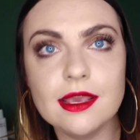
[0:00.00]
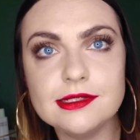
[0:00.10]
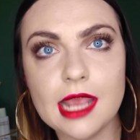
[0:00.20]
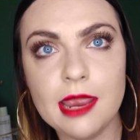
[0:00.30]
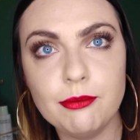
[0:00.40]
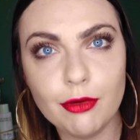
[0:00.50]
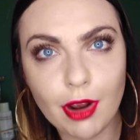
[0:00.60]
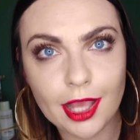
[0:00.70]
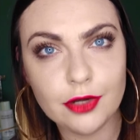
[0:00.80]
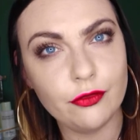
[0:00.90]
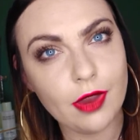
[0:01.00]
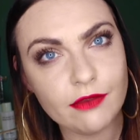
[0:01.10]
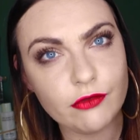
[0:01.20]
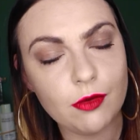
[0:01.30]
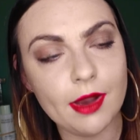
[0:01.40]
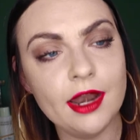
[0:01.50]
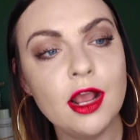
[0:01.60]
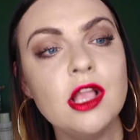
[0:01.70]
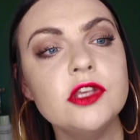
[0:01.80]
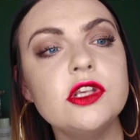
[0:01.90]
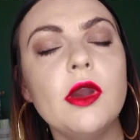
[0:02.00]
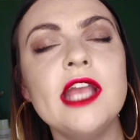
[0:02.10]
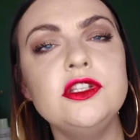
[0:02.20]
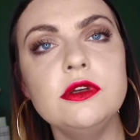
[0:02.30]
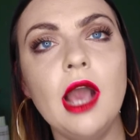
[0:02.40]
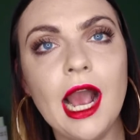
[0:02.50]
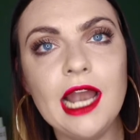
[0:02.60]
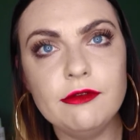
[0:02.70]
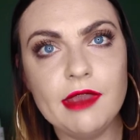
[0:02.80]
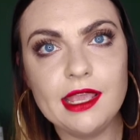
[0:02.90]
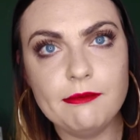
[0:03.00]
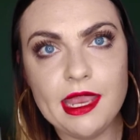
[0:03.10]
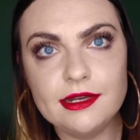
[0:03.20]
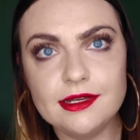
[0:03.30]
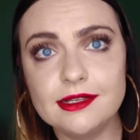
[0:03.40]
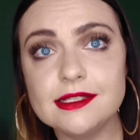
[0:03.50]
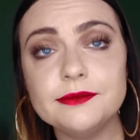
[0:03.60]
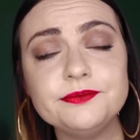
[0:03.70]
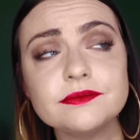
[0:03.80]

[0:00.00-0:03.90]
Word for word: is a product for everyone. So I do highly recommend it.